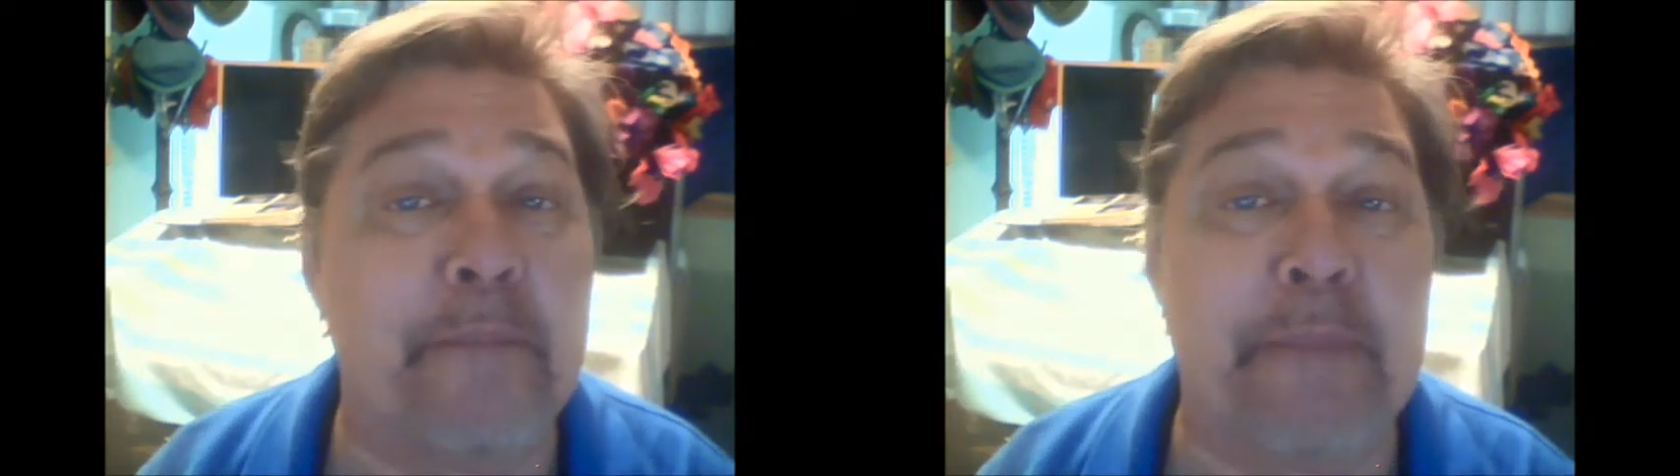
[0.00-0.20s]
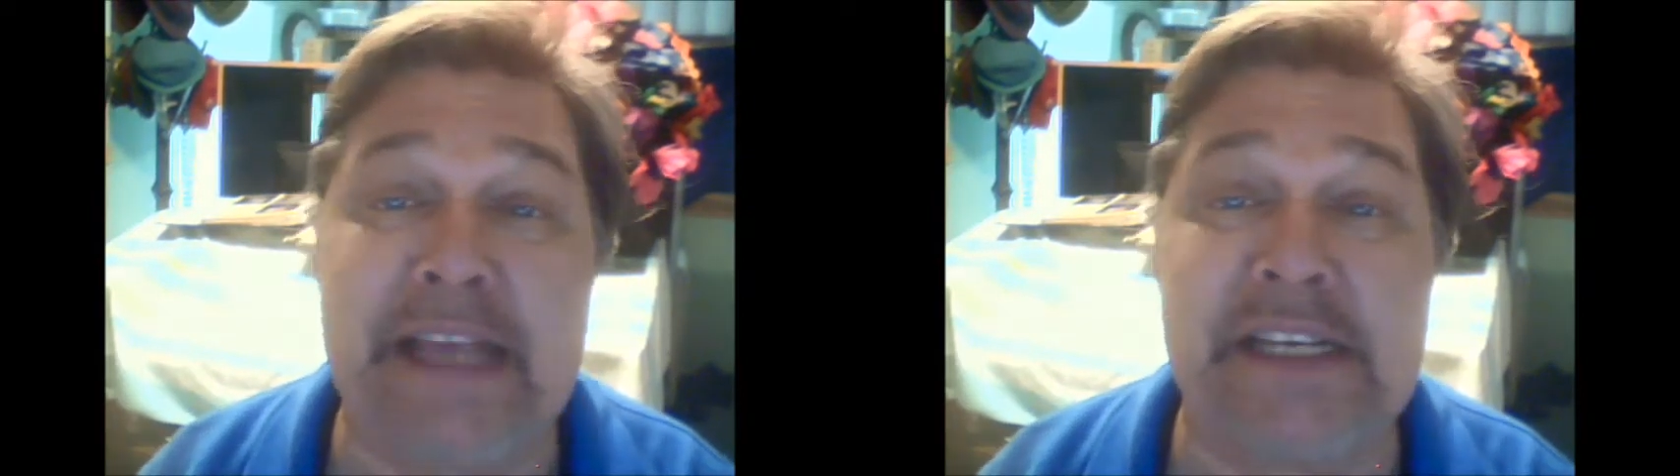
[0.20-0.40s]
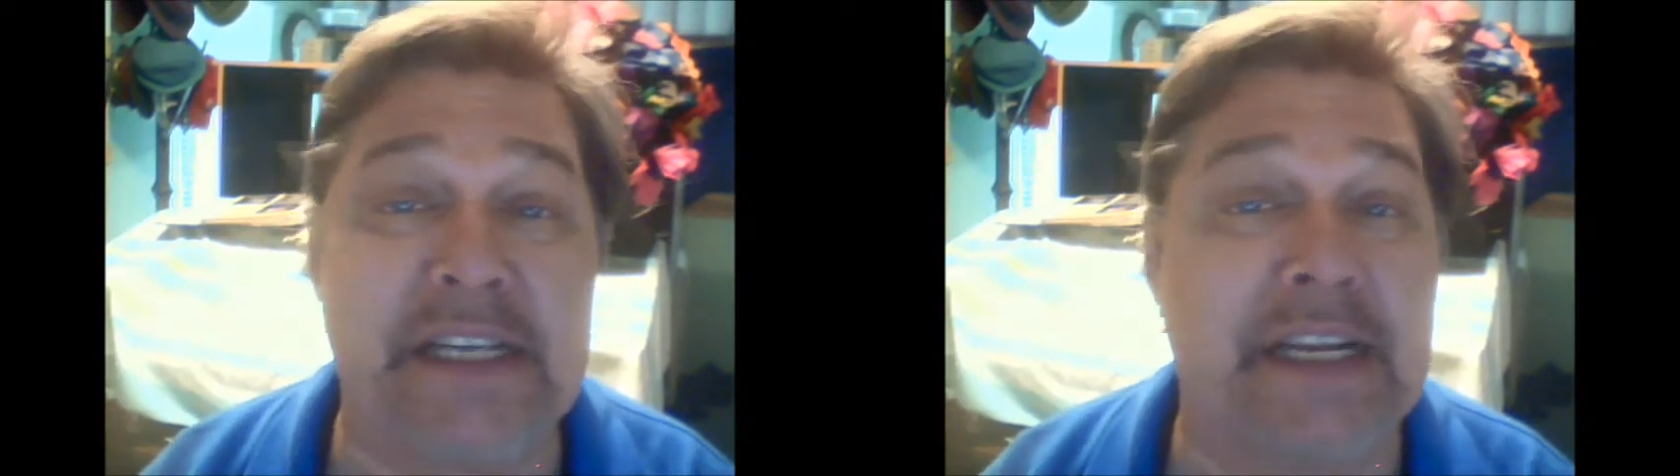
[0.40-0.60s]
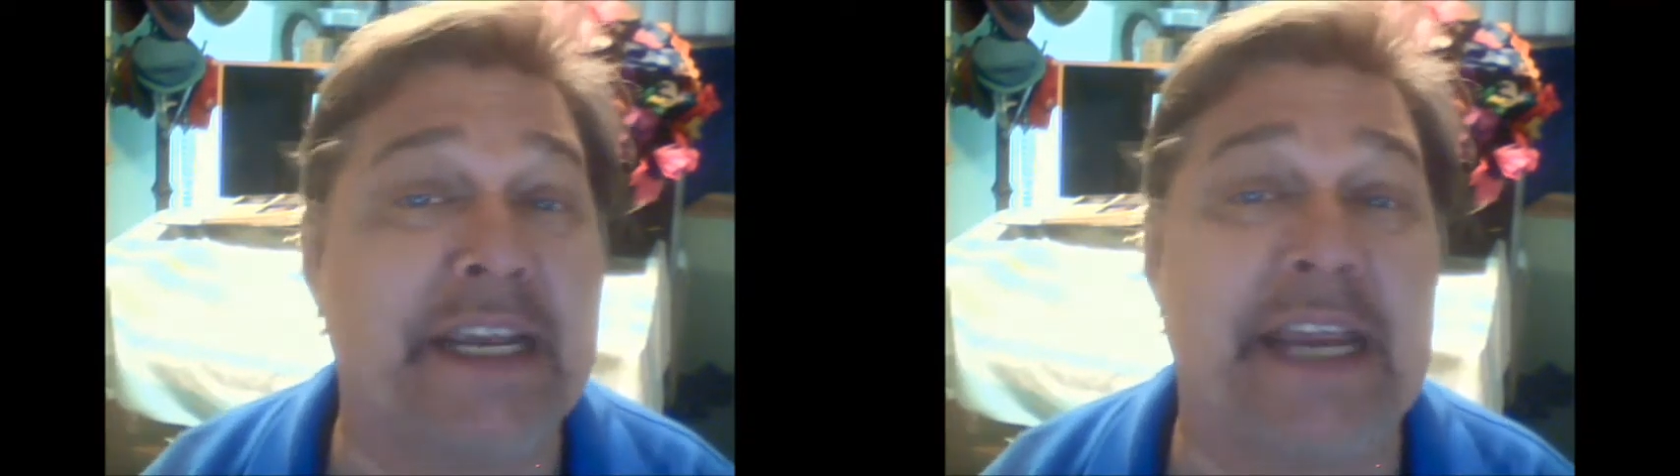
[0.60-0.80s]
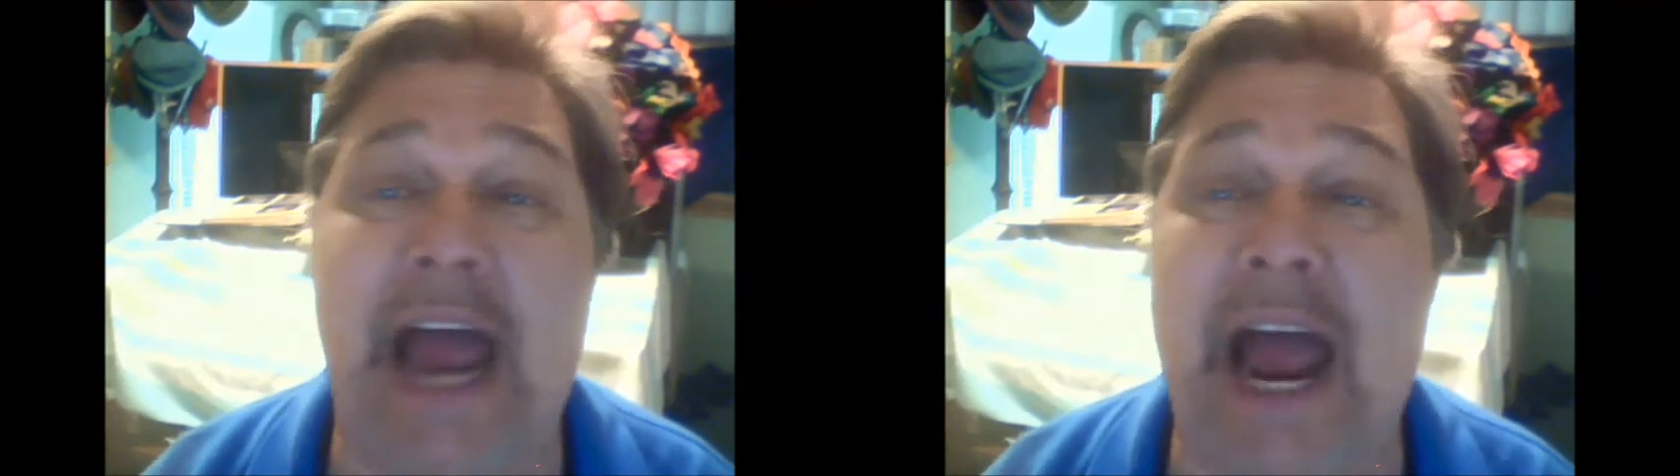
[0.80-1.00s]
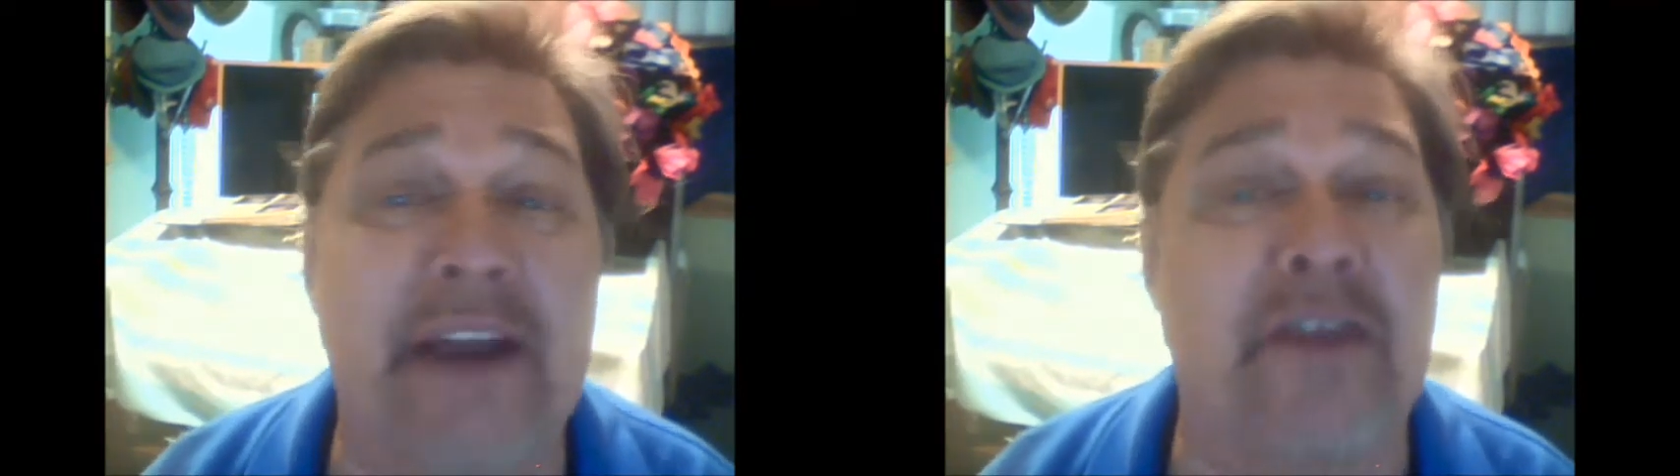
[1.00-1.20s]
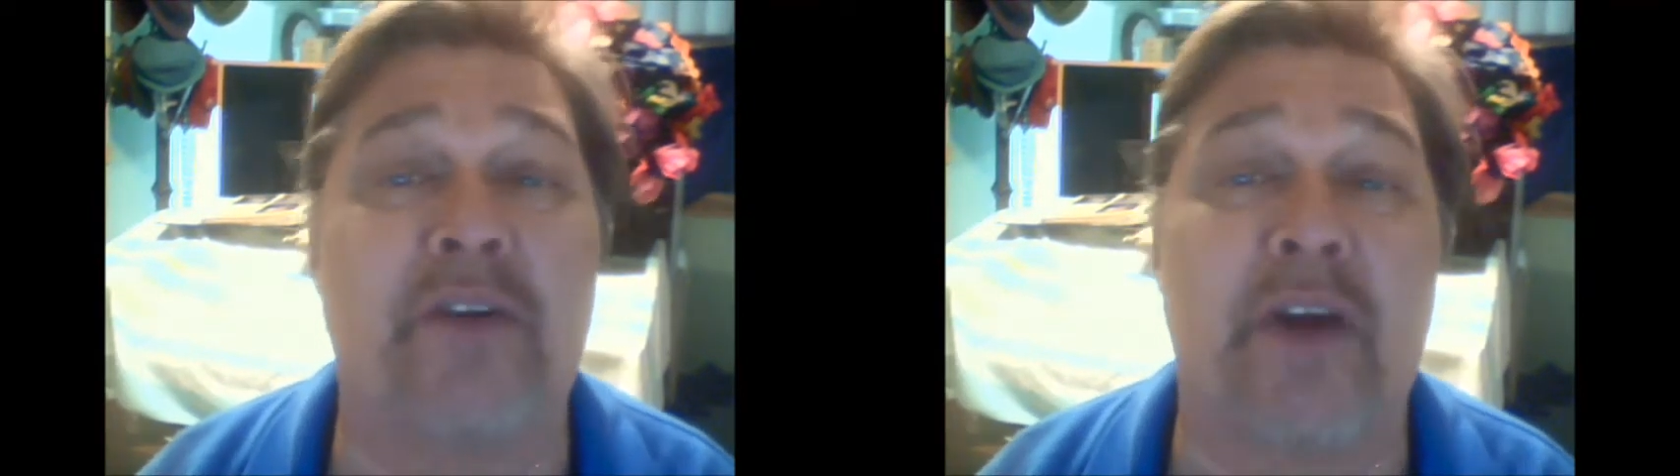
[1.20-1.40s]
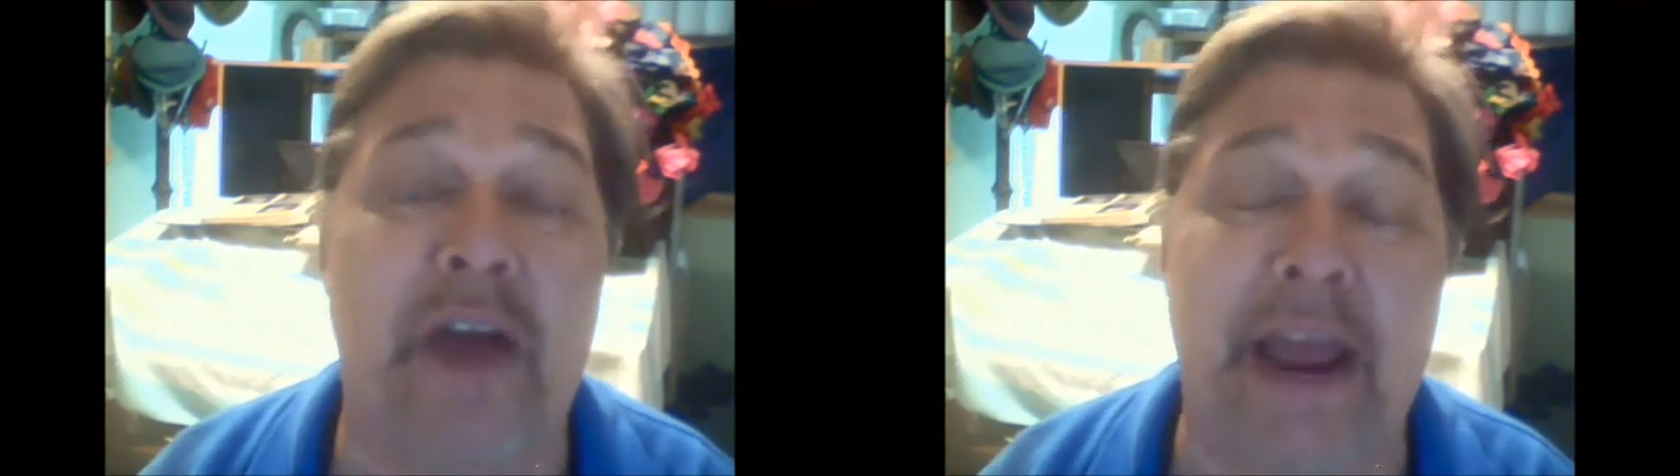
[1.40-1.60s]
basically I don't
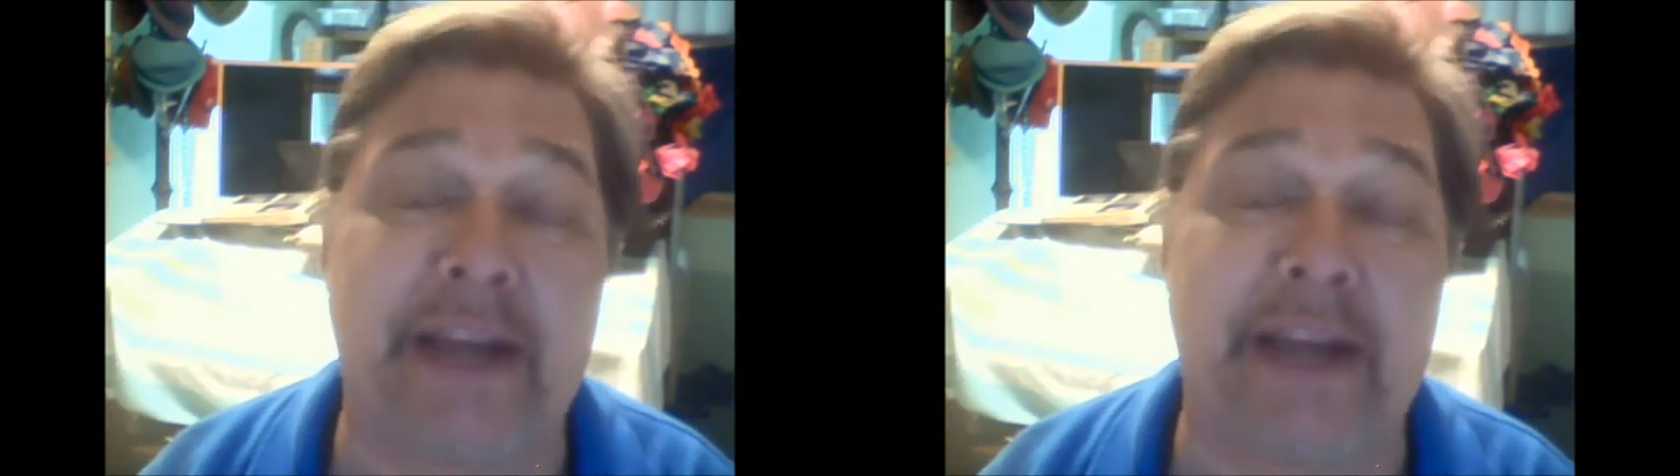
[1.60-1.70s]
know how